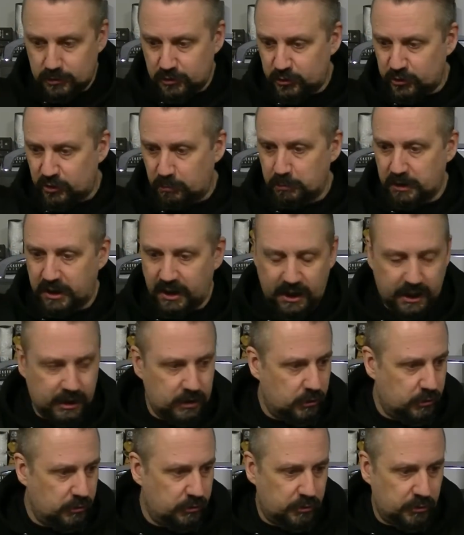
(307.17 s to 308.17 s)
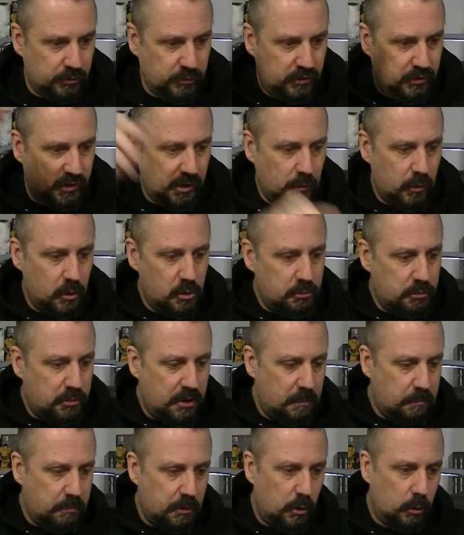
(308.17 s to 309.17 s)
some kind of zero
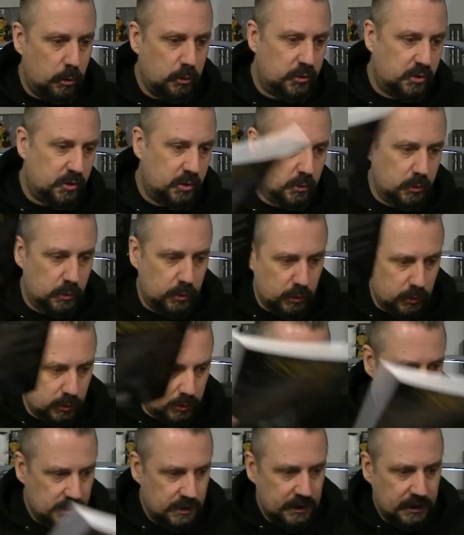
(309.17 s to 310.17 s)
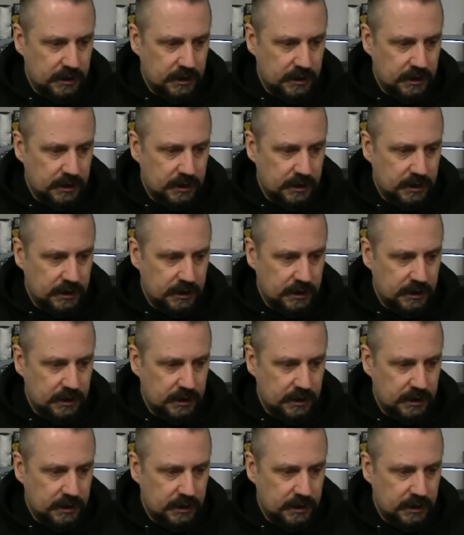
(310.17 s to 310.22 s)
prep old school